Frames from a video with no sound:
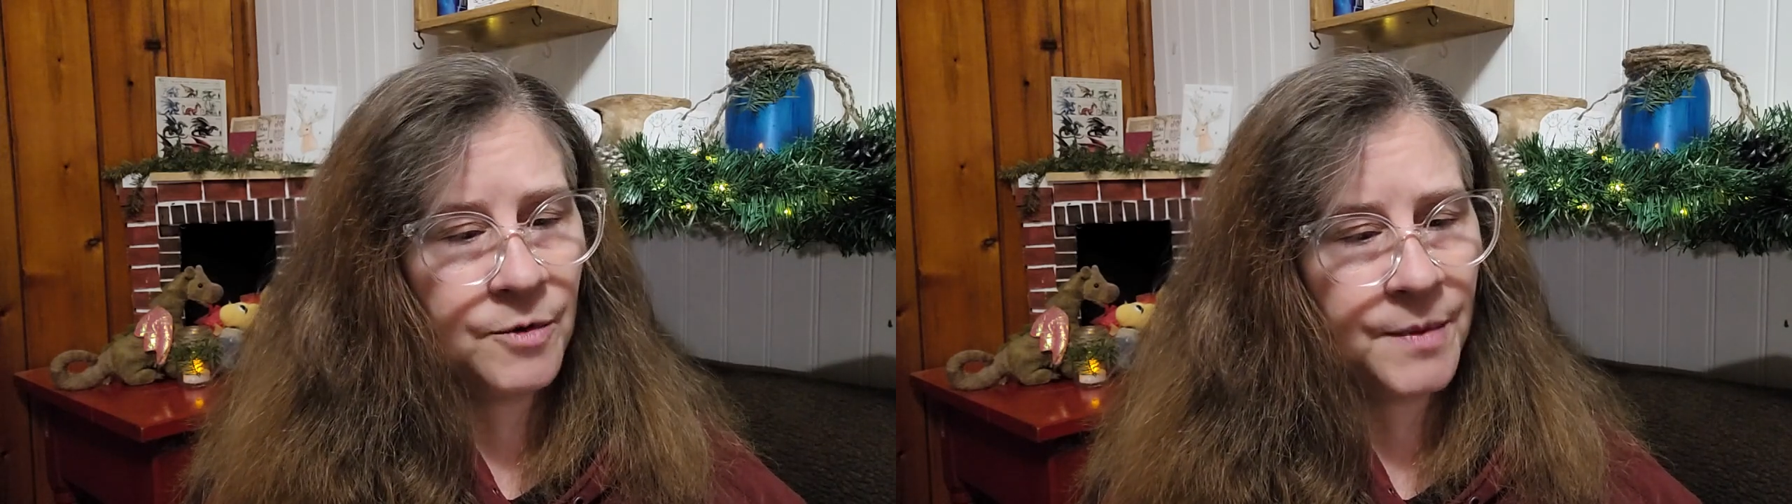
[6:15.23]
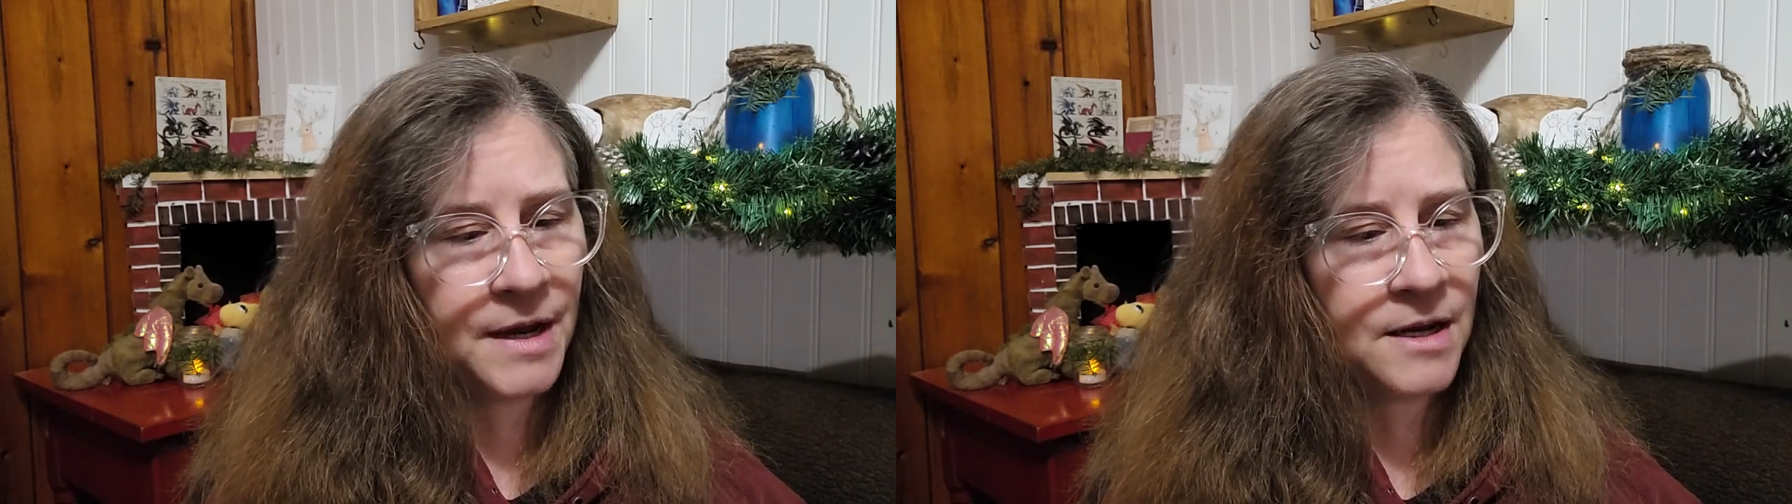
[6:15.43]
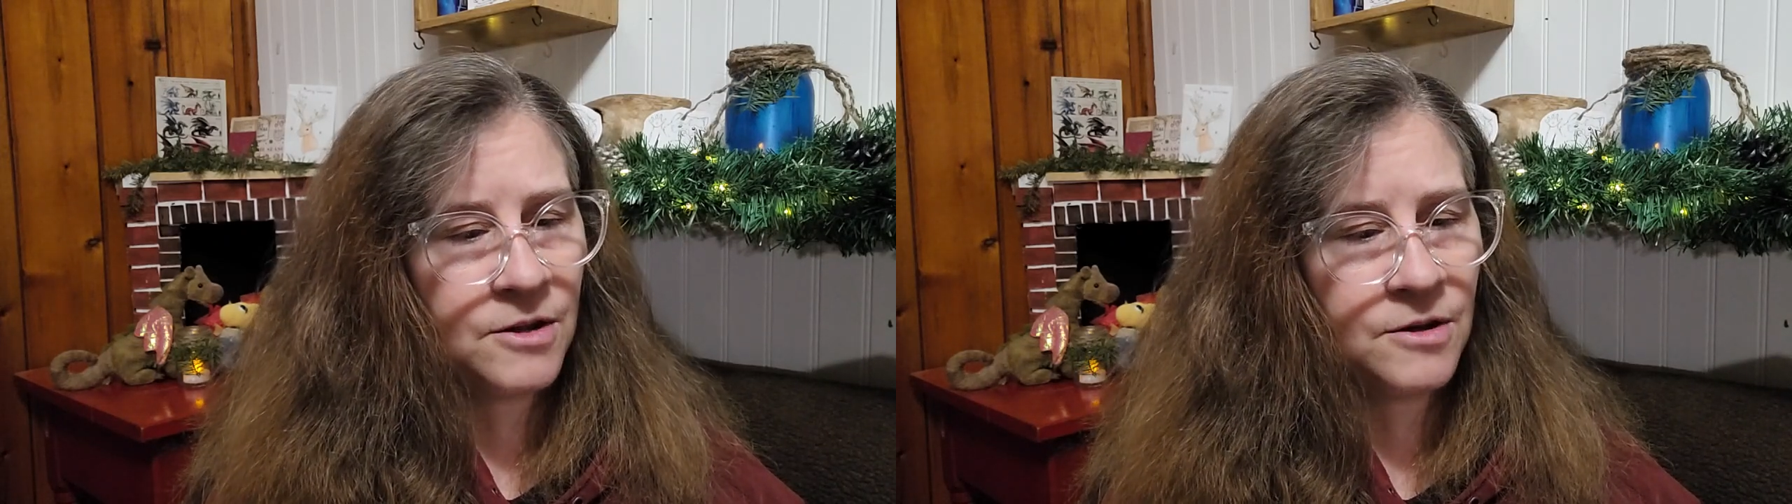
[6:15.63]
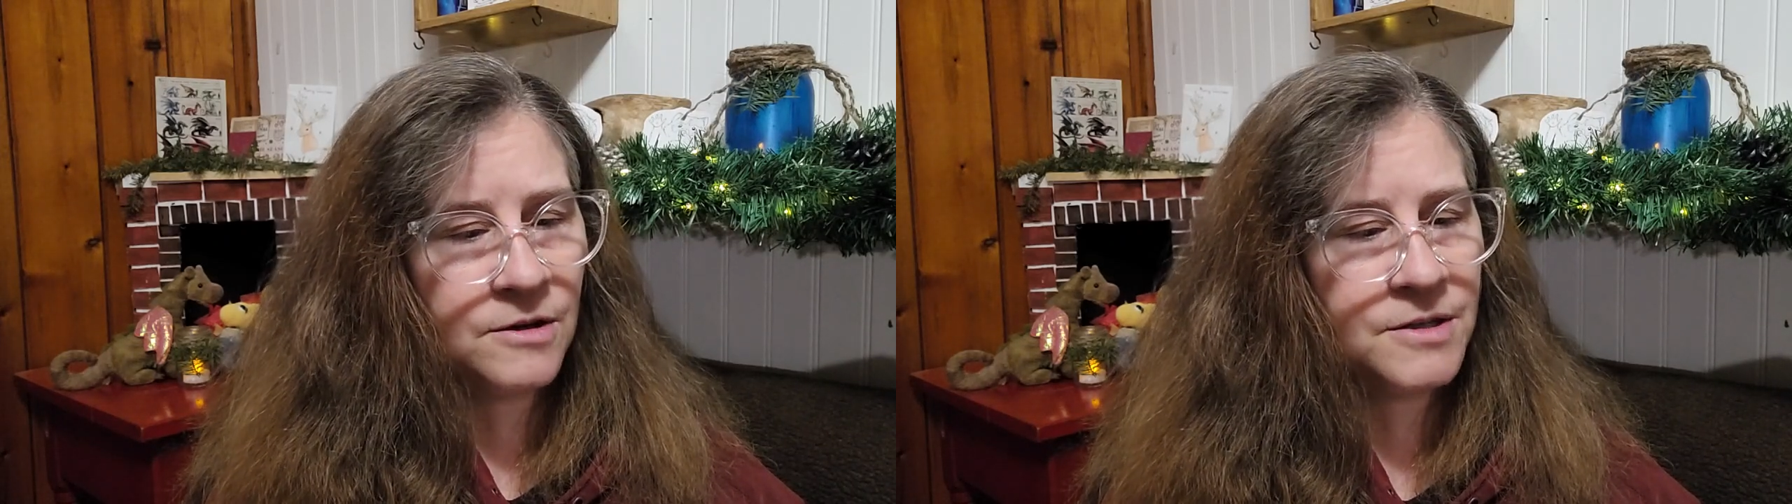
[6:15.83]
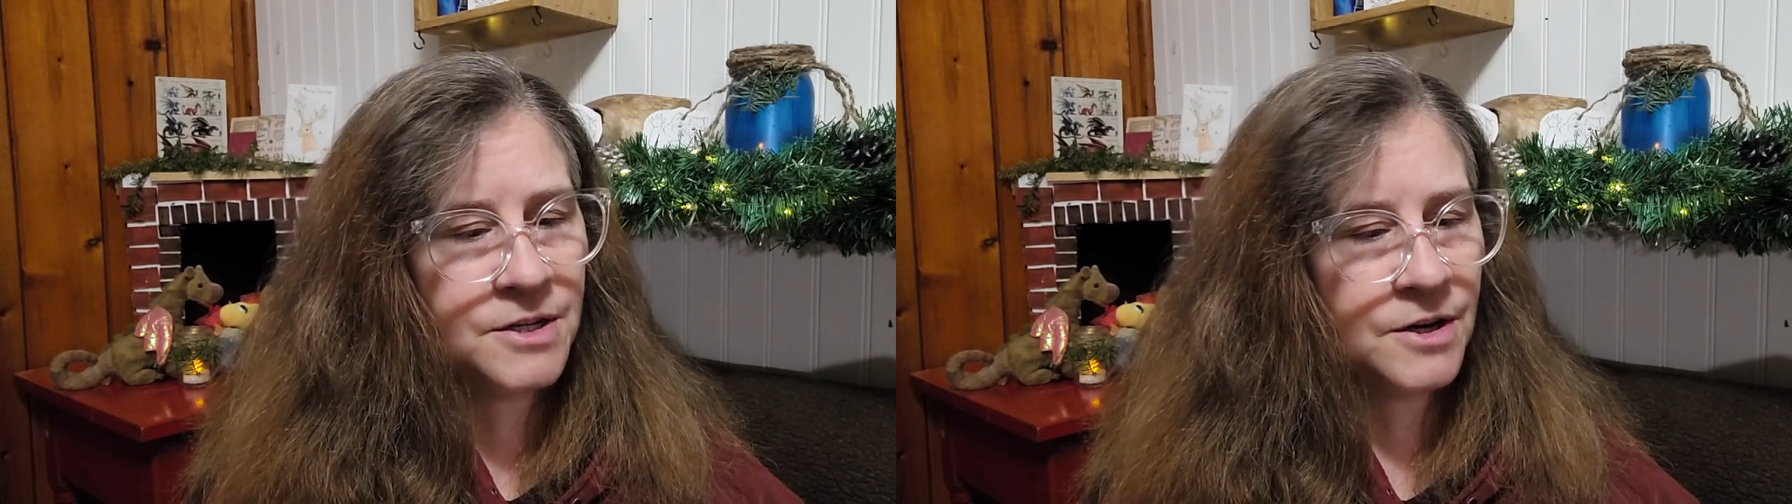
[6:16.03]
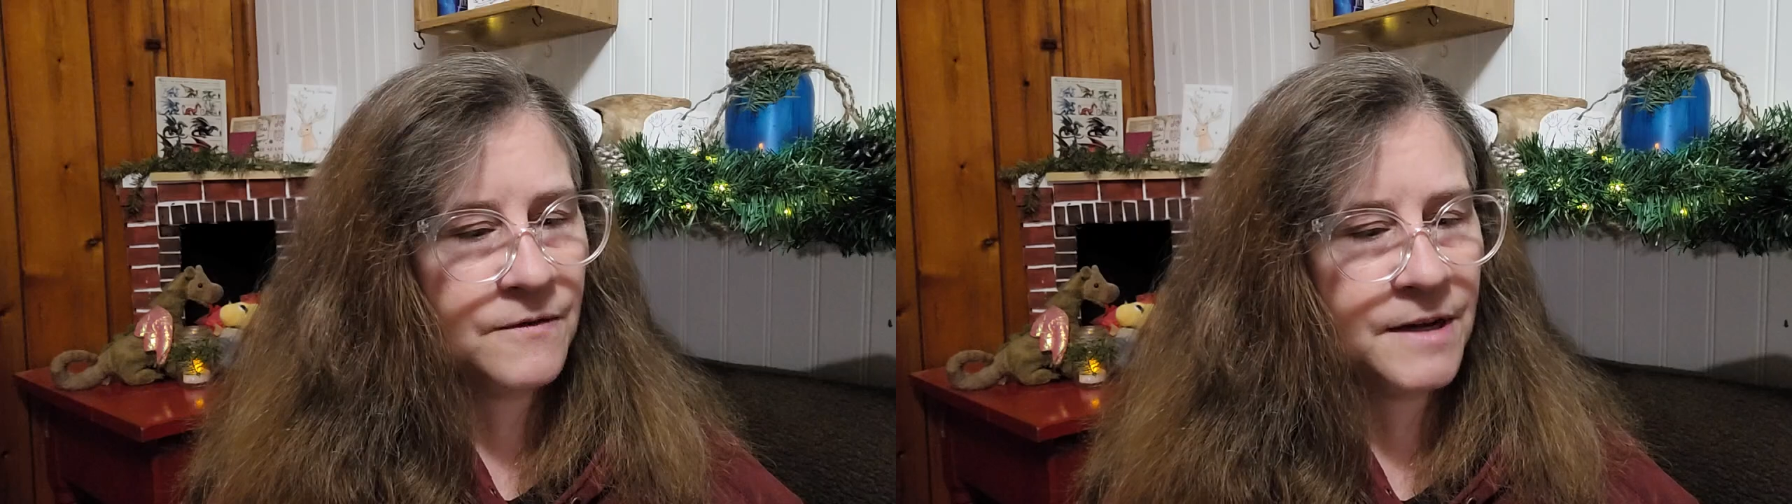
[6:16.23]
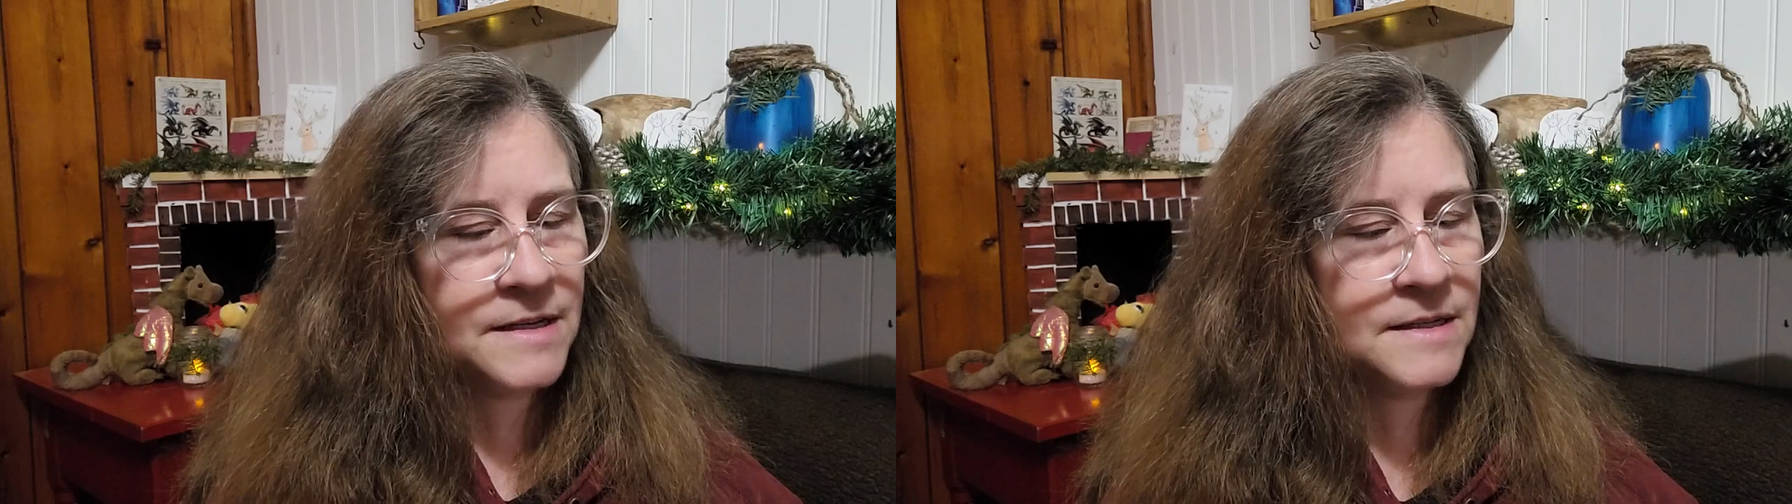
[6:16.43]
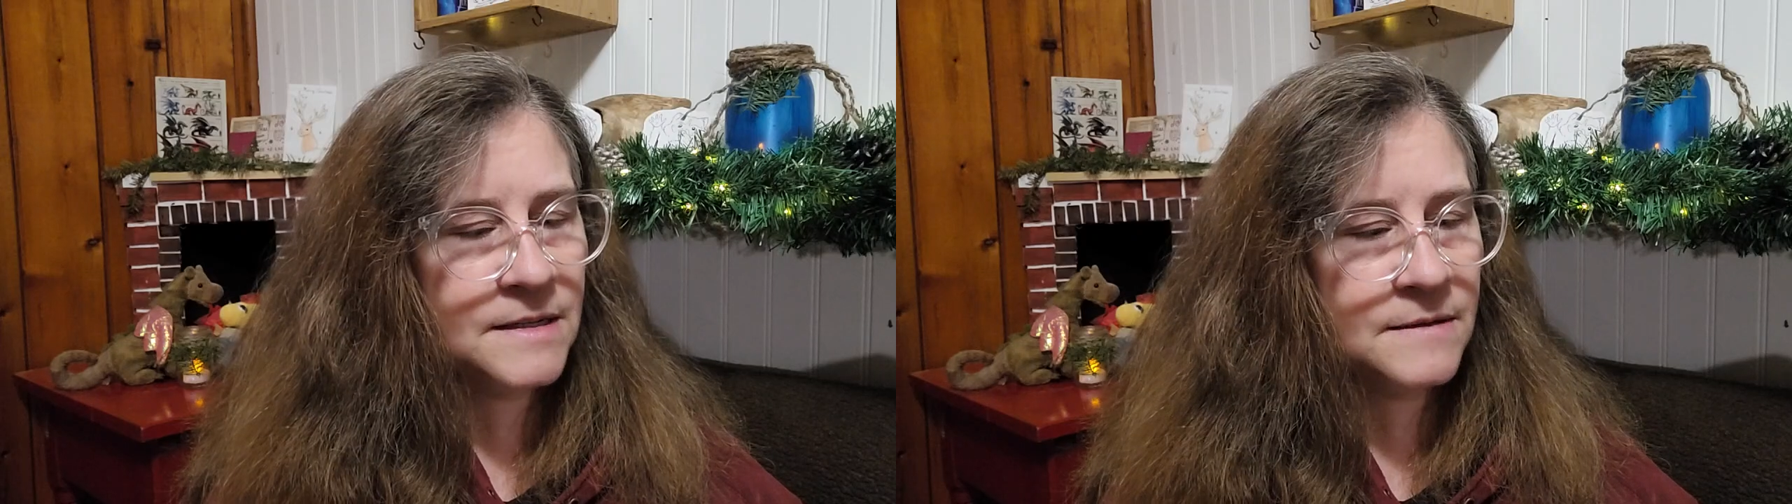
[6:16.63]
remain in your
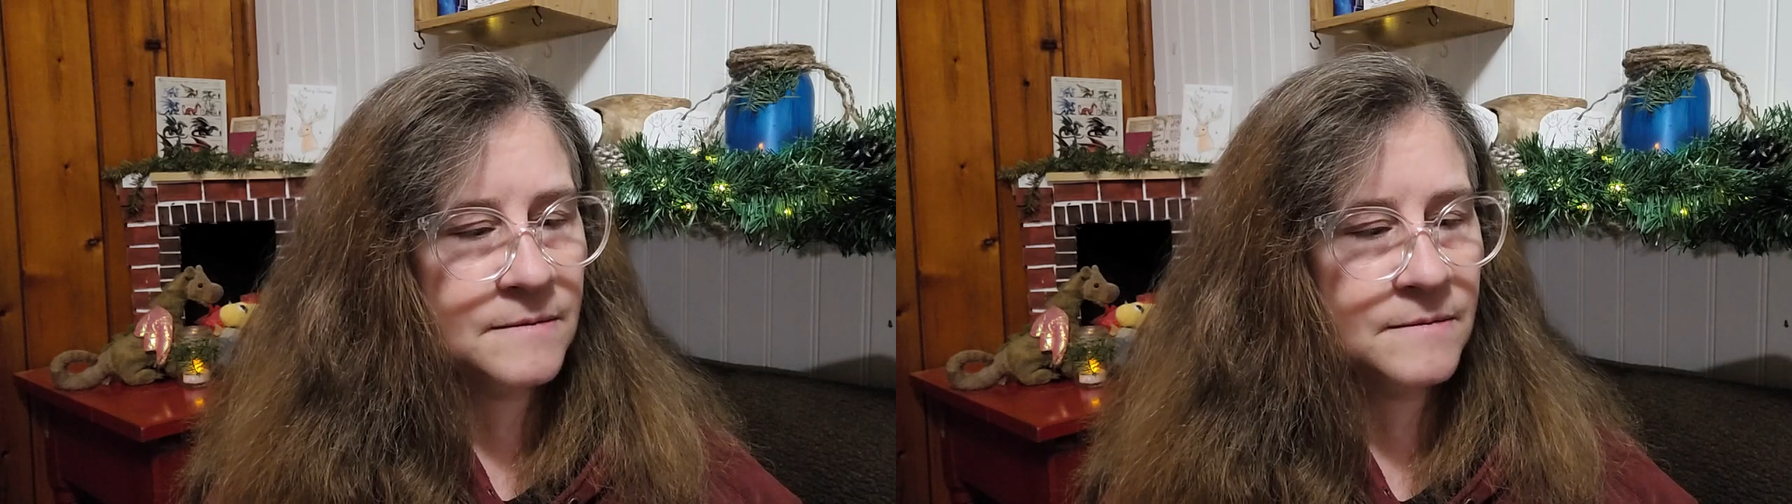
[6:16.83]
service.